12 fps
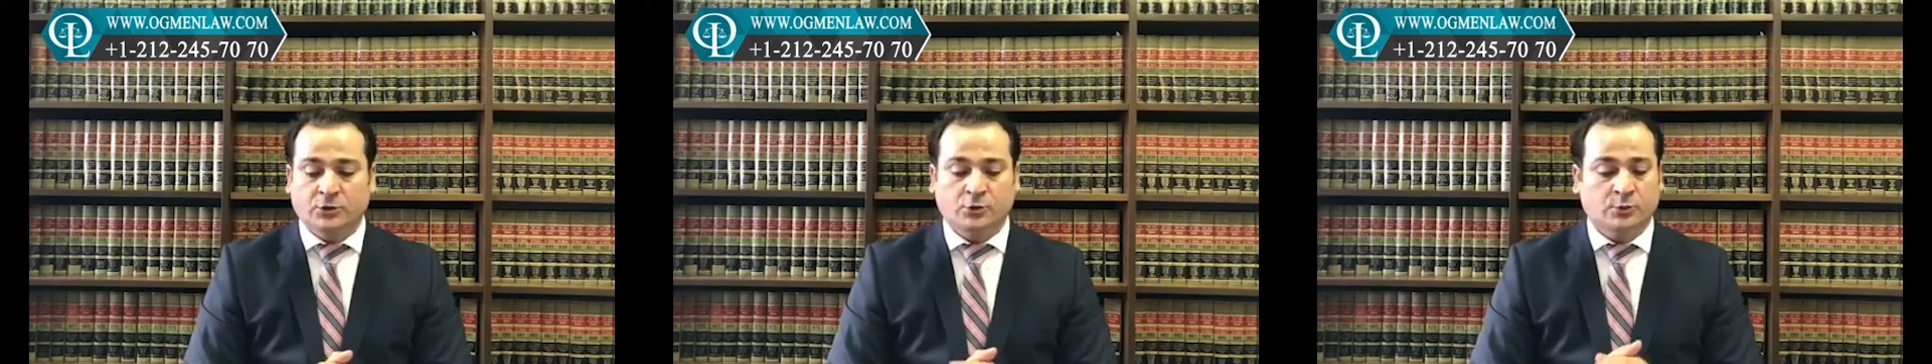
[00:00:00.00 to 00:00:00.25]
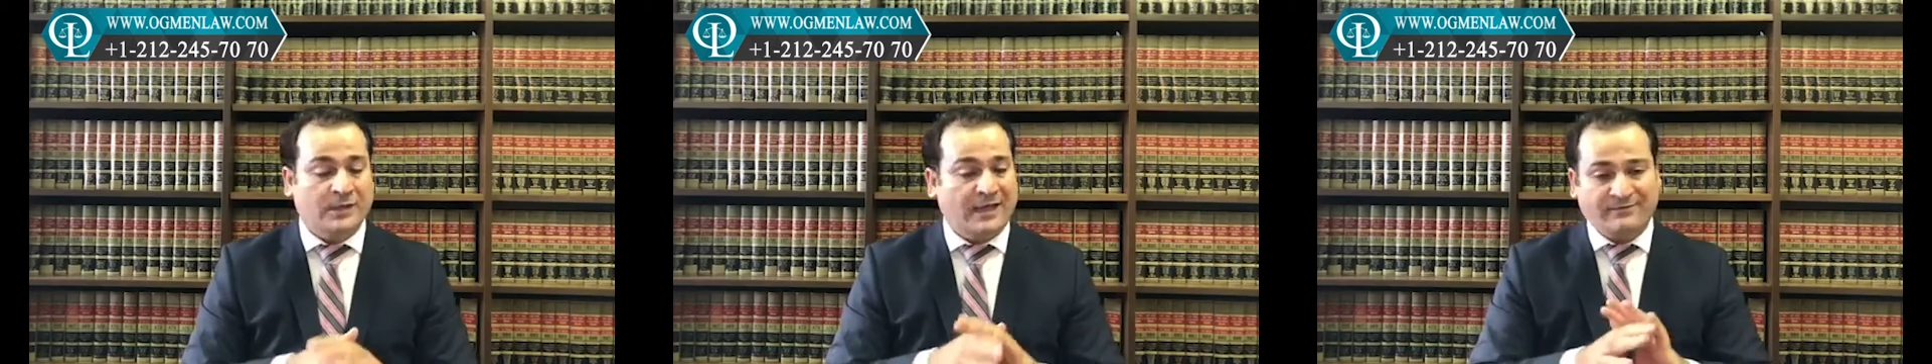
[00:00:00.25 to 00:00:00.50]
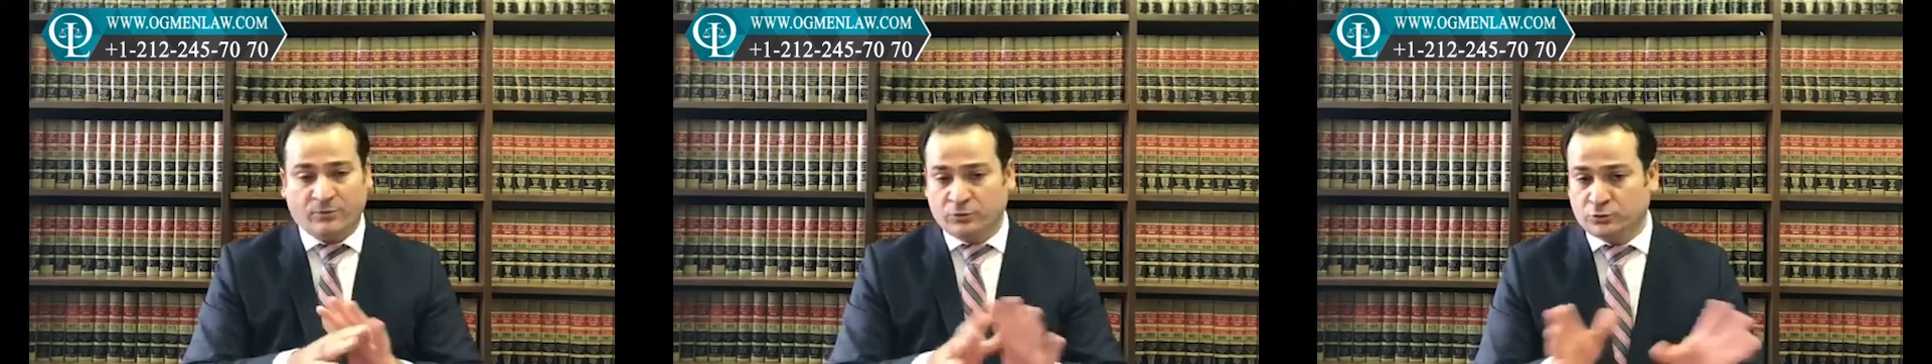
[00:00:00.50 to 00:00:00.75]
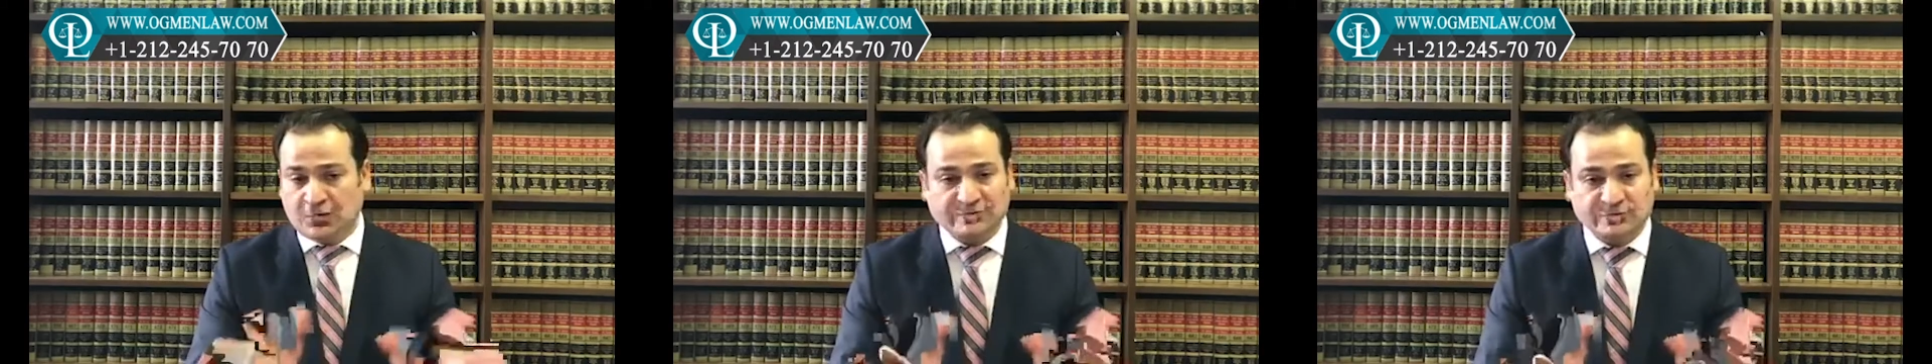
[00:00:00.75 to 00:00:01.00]
You will have all
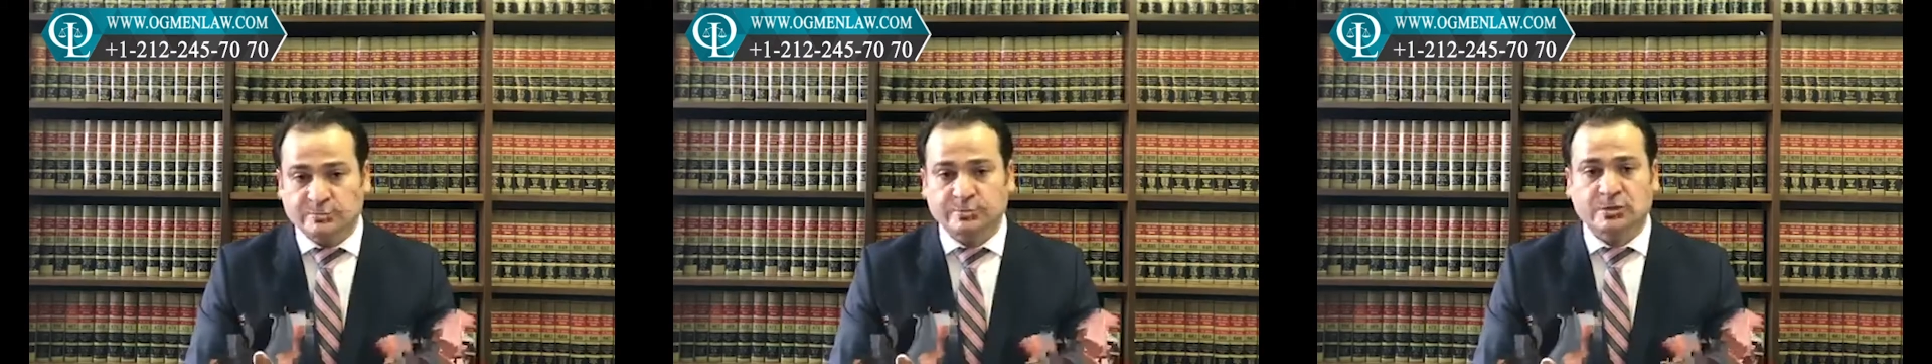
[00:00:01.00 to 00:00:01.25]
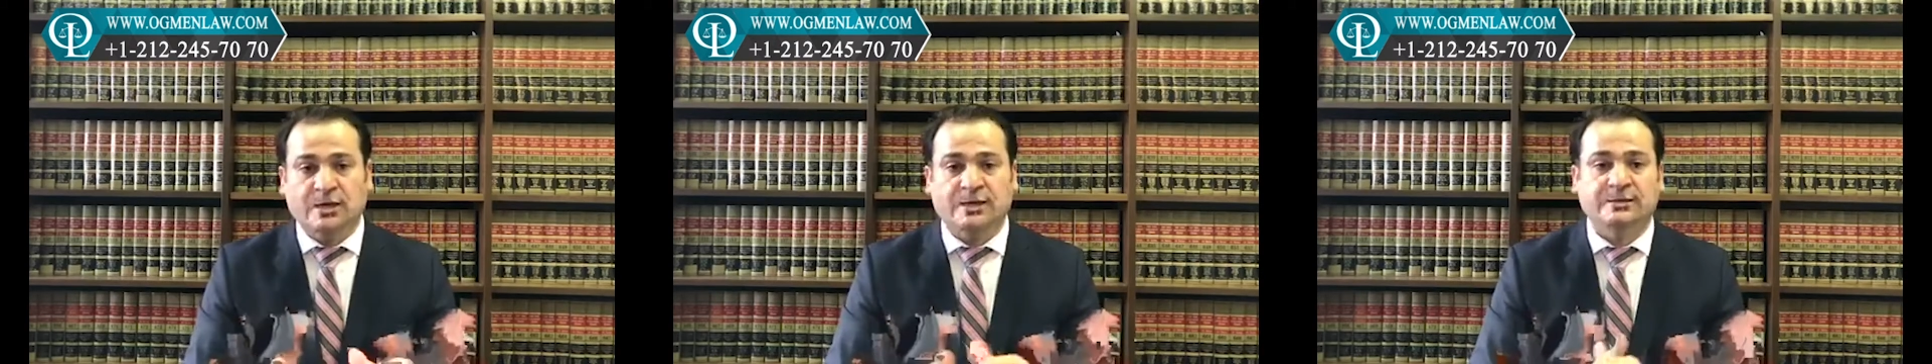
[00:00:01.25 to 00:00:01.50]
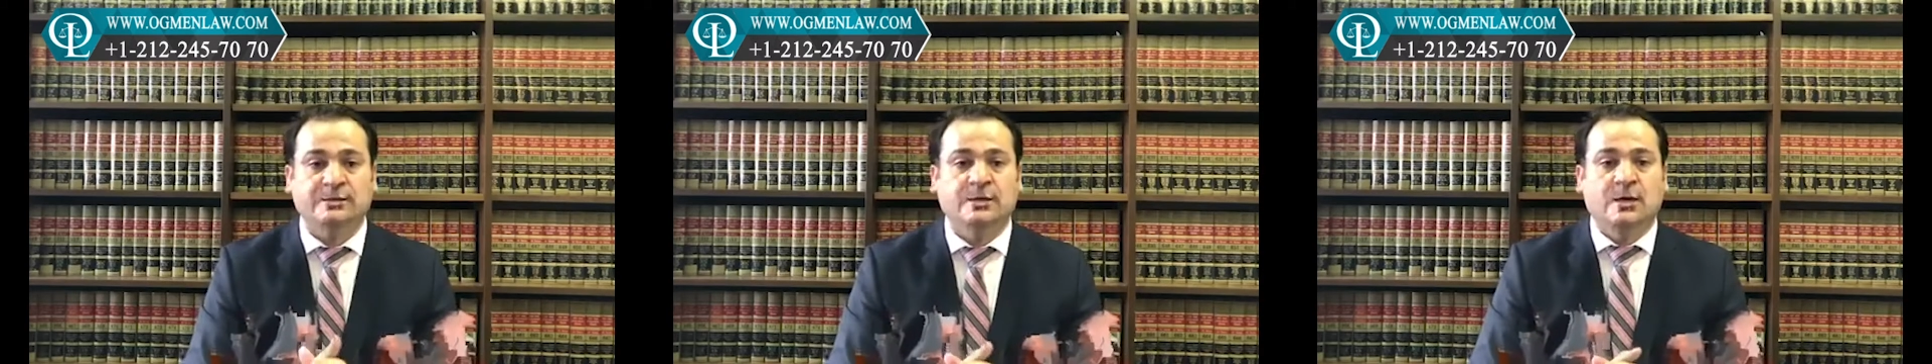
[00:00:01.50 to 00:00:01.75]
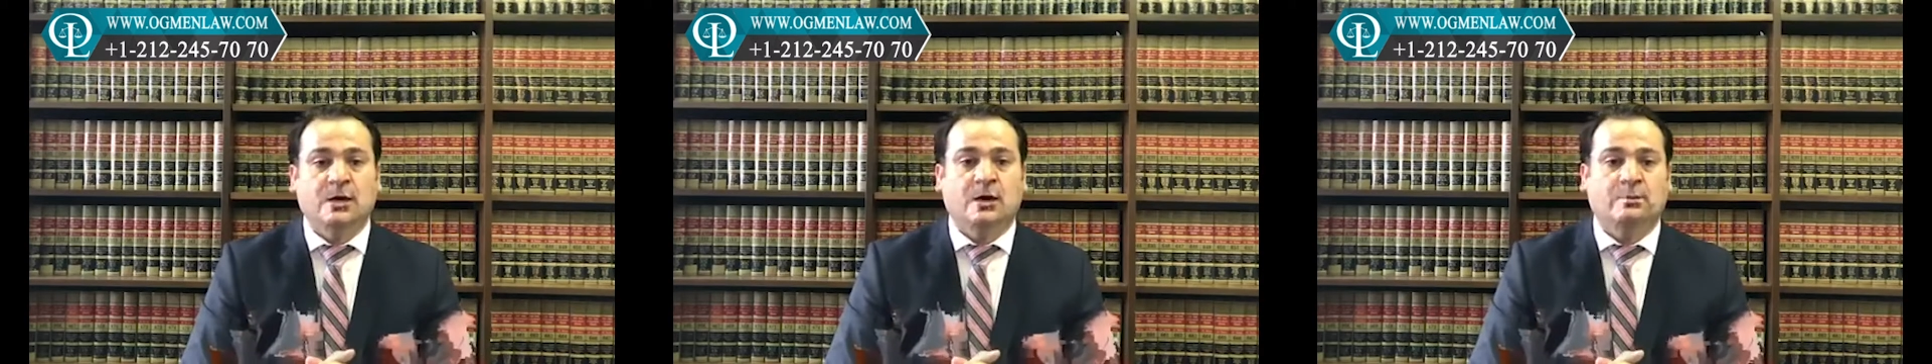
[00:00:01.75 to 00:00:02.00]
the right to apply,
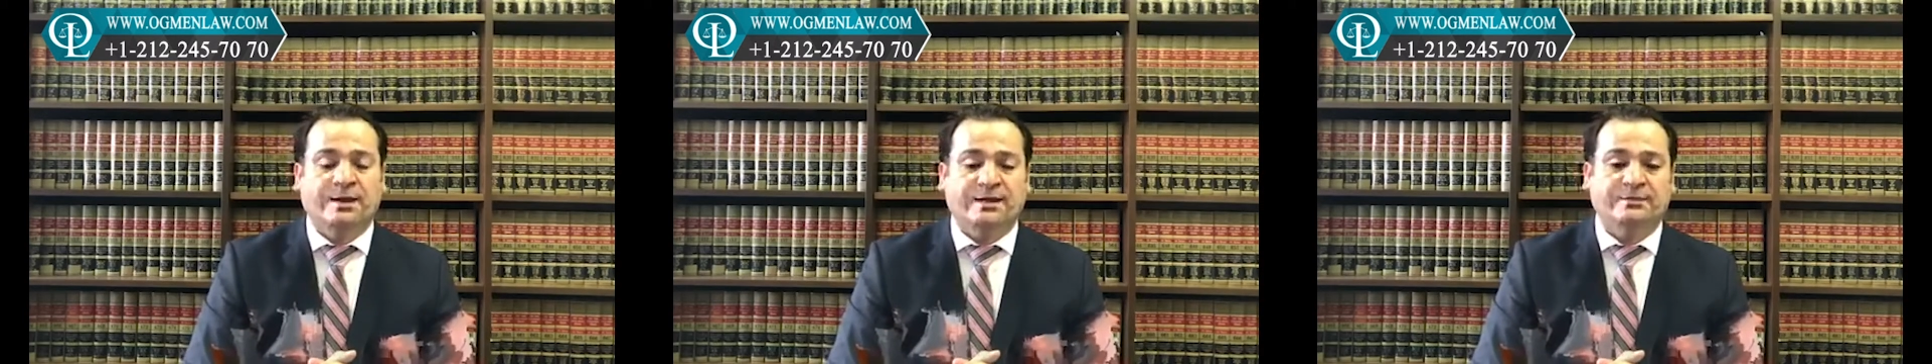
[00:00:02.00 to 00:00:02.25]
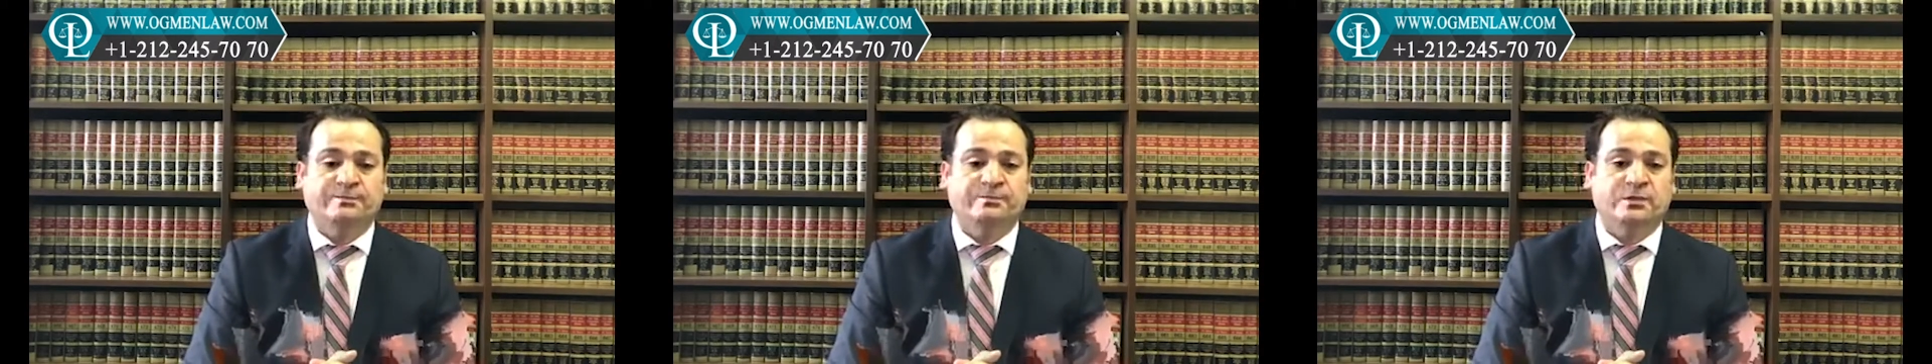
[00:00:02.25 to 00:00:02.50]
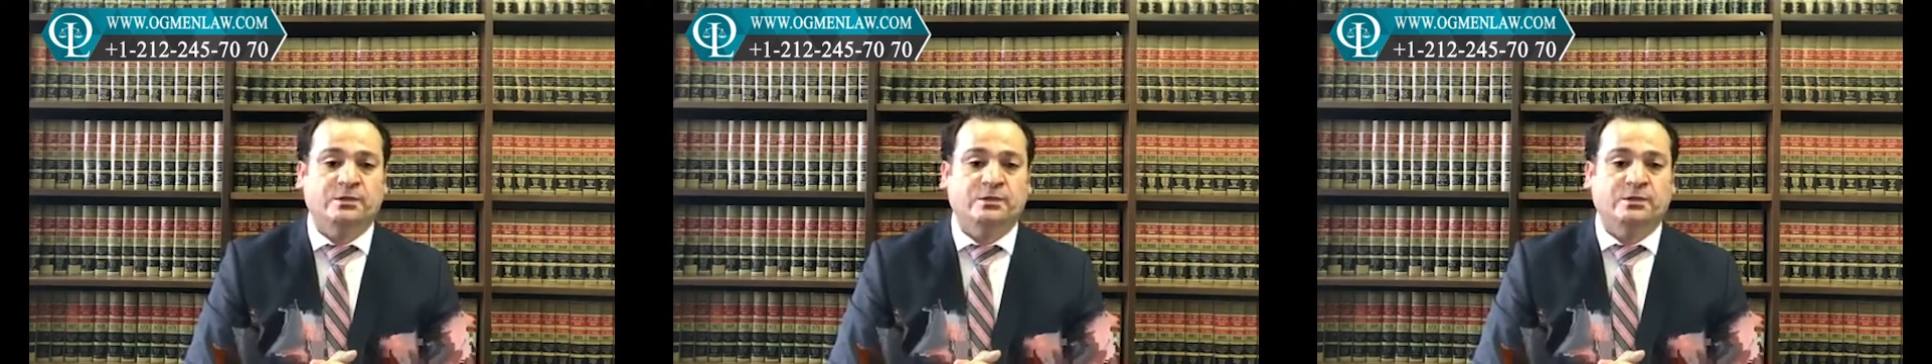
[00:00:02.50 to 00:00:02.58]
but